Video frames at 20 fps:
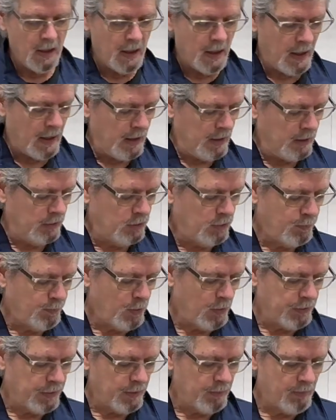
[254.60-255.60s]
and to
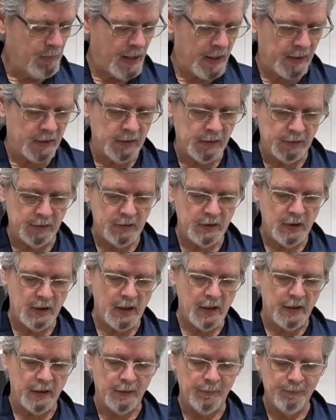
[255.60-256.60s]
put them back
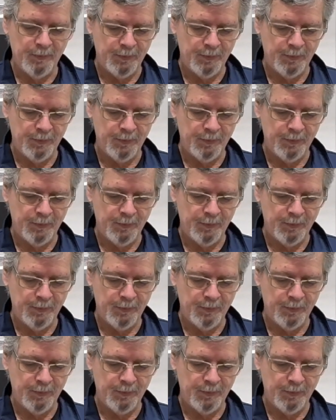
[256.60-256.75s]
together.